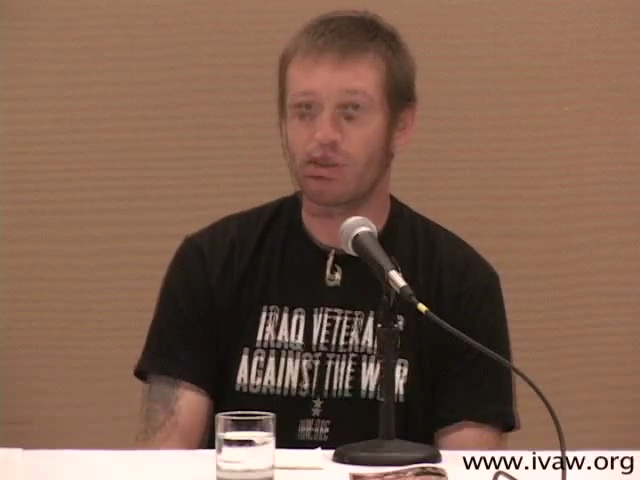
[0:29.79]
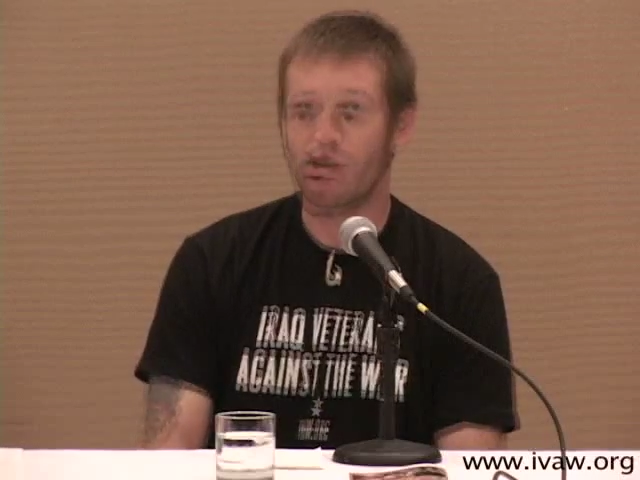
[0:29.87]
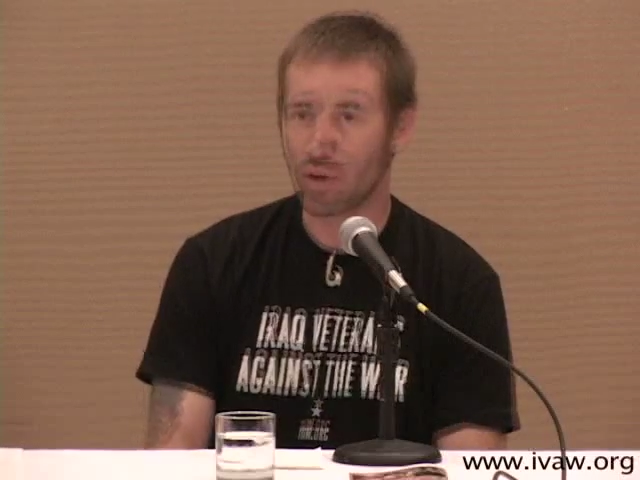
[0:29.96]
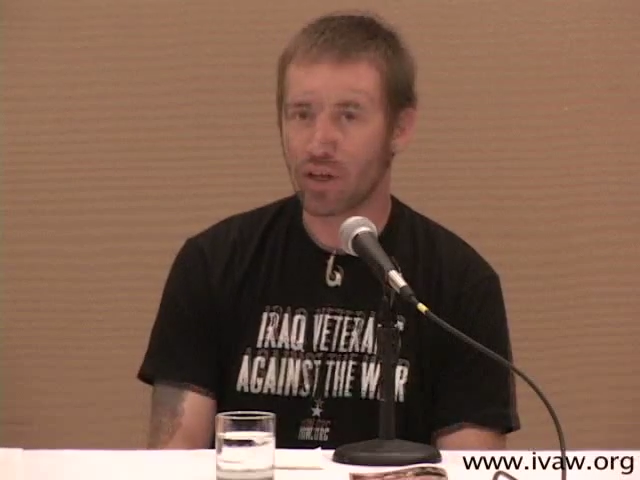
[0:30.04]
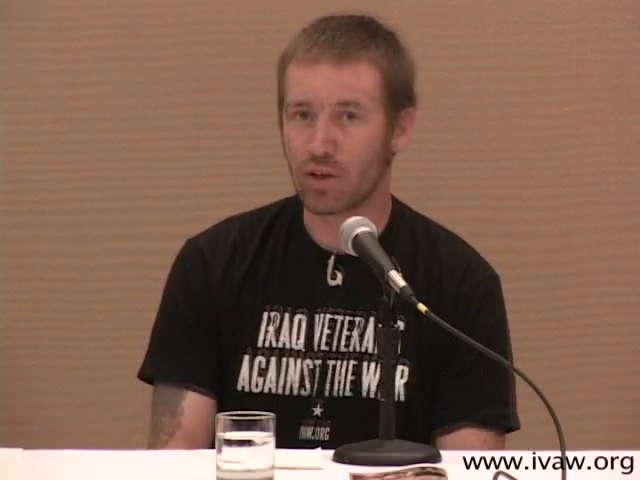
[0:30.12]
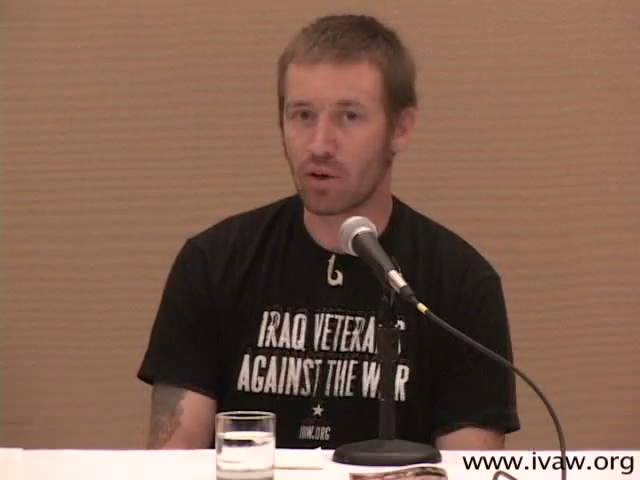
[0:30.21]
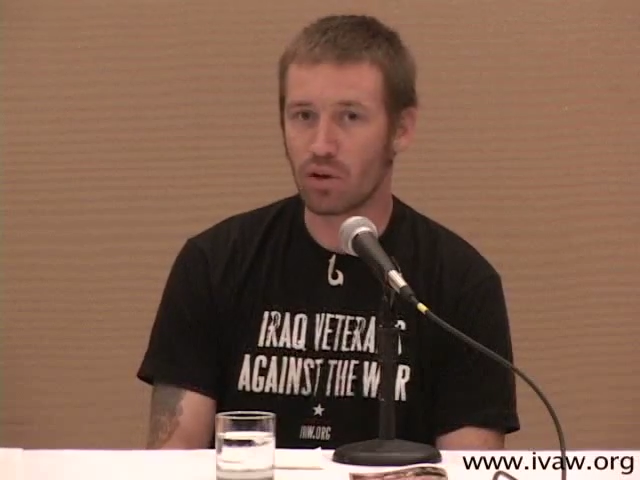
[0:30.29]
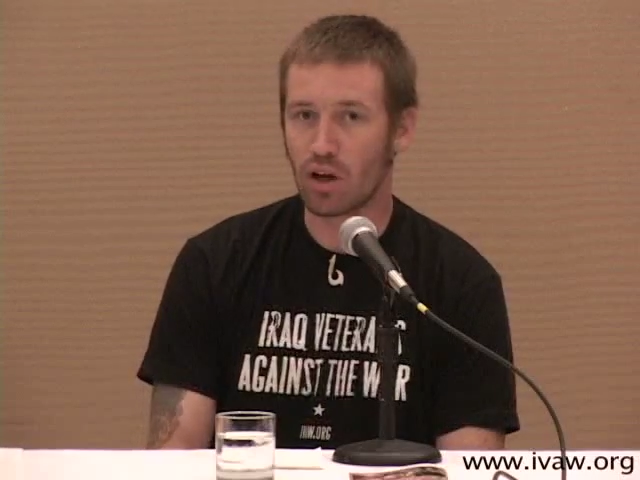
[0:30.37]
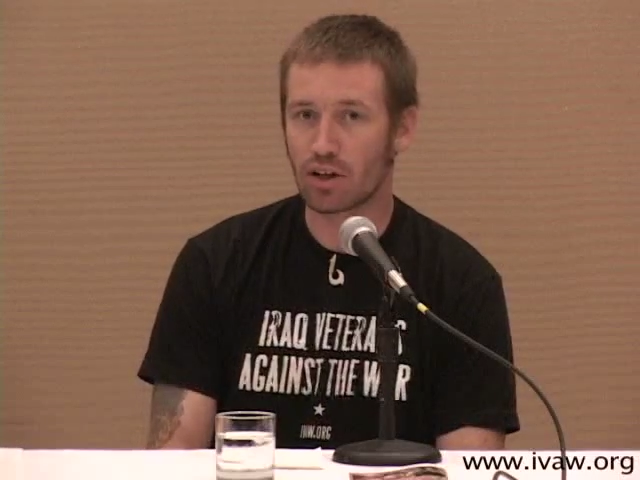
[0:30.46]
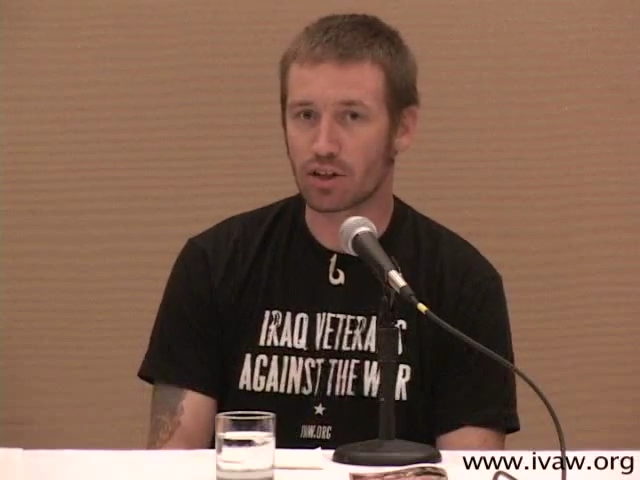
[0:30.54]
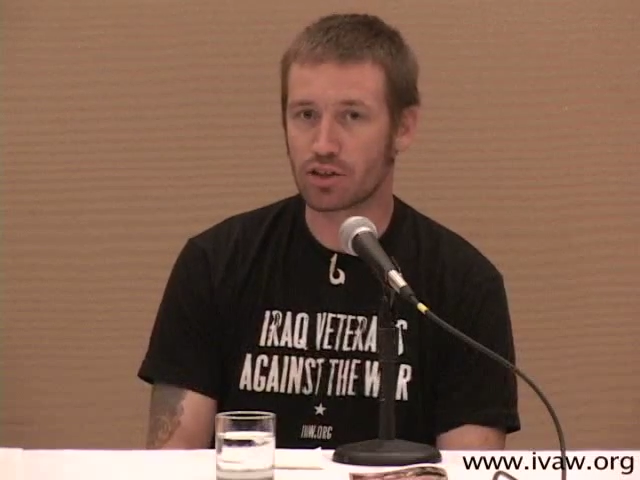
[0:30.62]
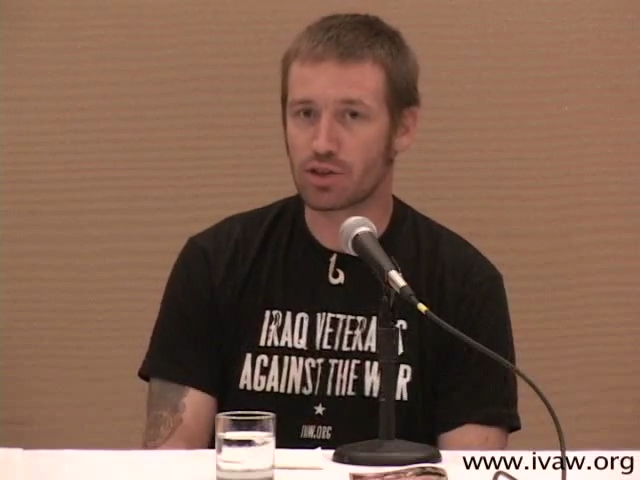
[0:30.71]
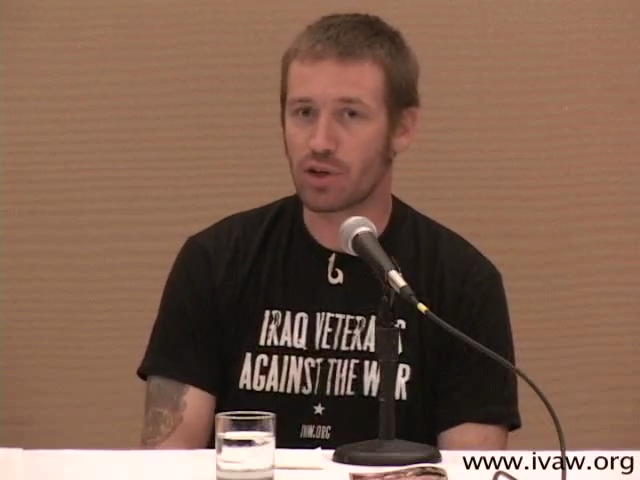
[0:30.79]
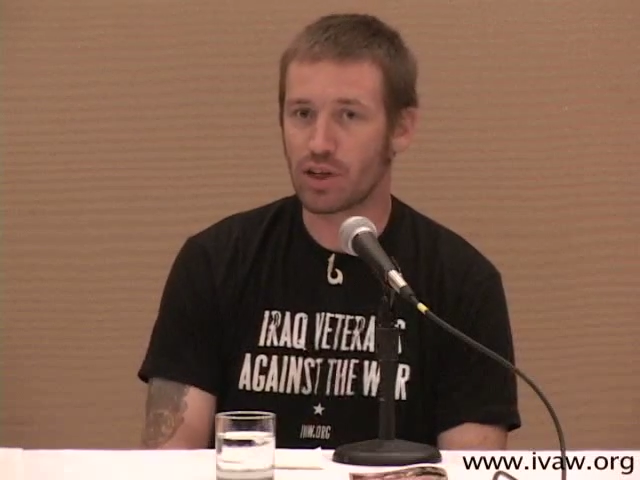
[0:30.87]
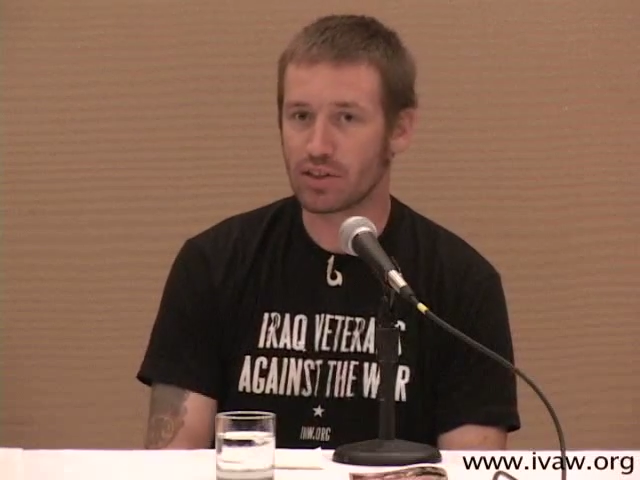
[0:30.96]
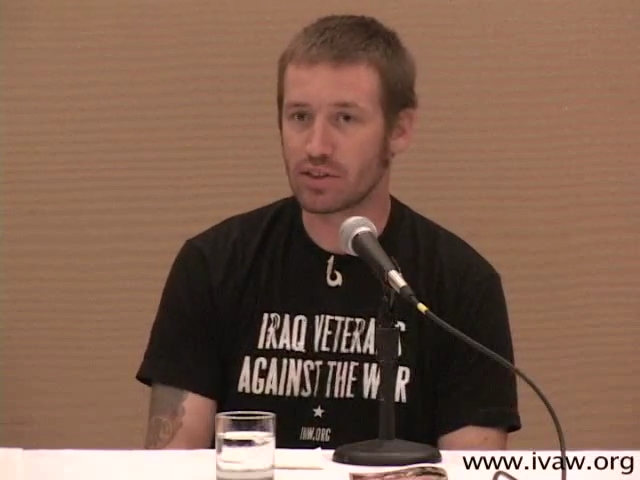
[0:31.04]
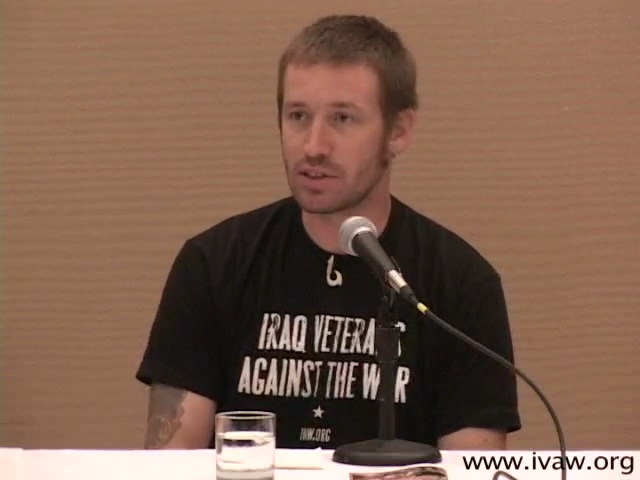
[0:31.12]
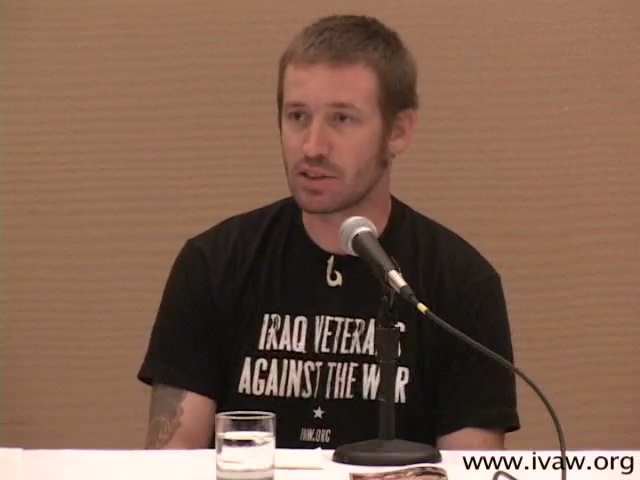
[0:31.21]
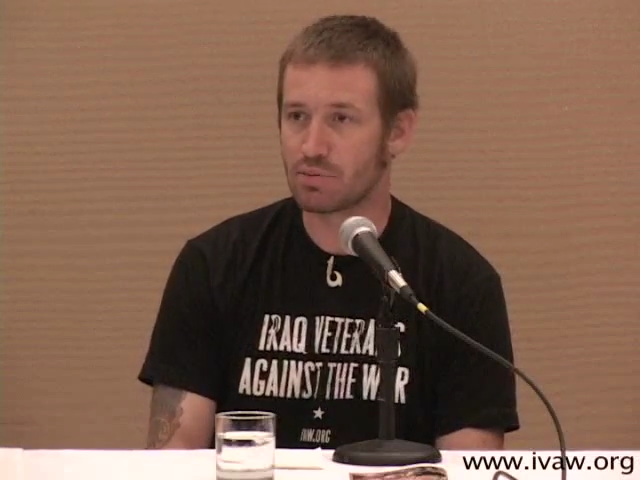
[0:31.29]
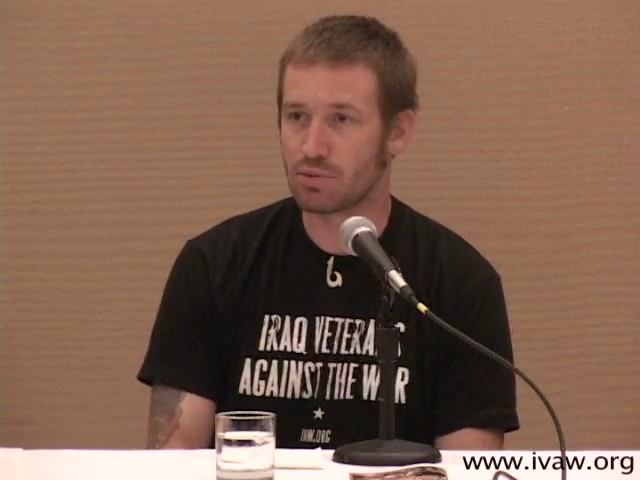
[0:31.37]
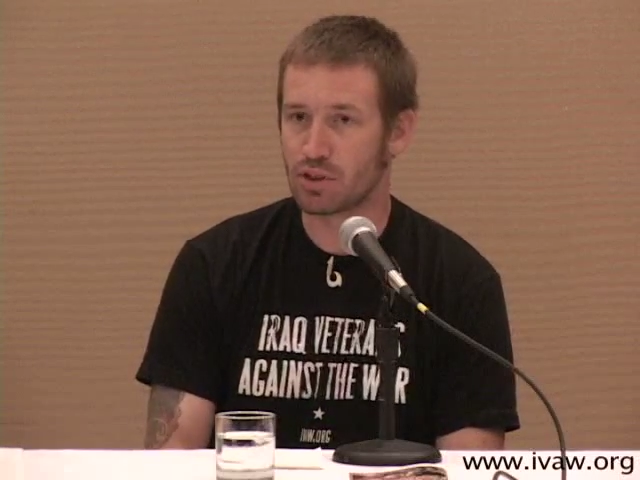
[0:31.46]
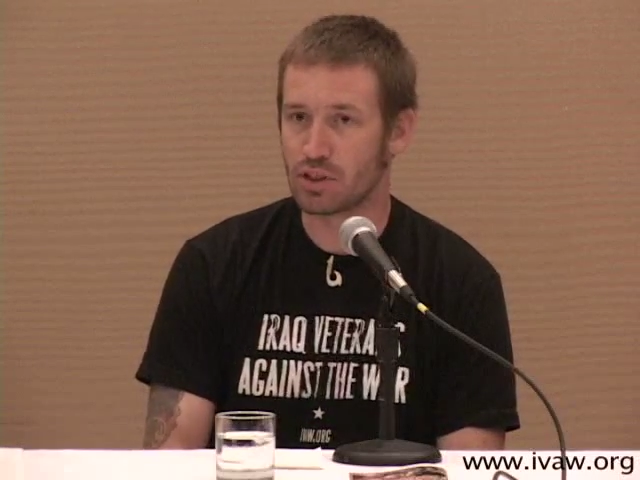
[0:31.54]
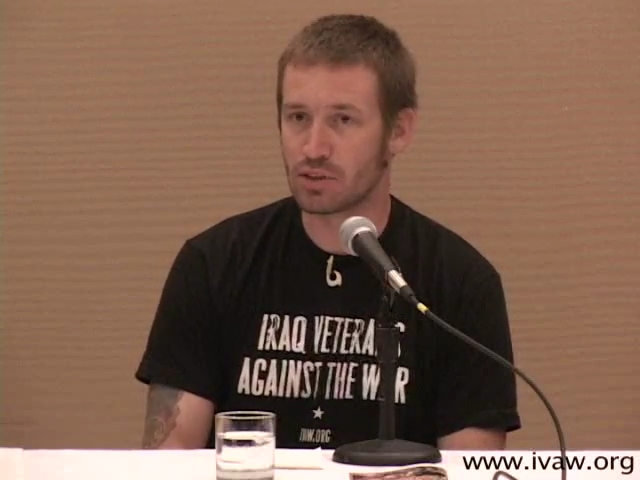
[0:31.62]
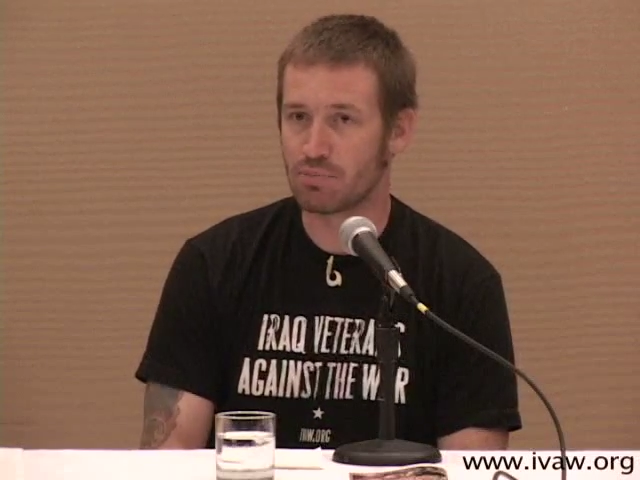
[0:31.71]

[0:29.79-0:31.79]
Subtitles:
But we can no longer trust this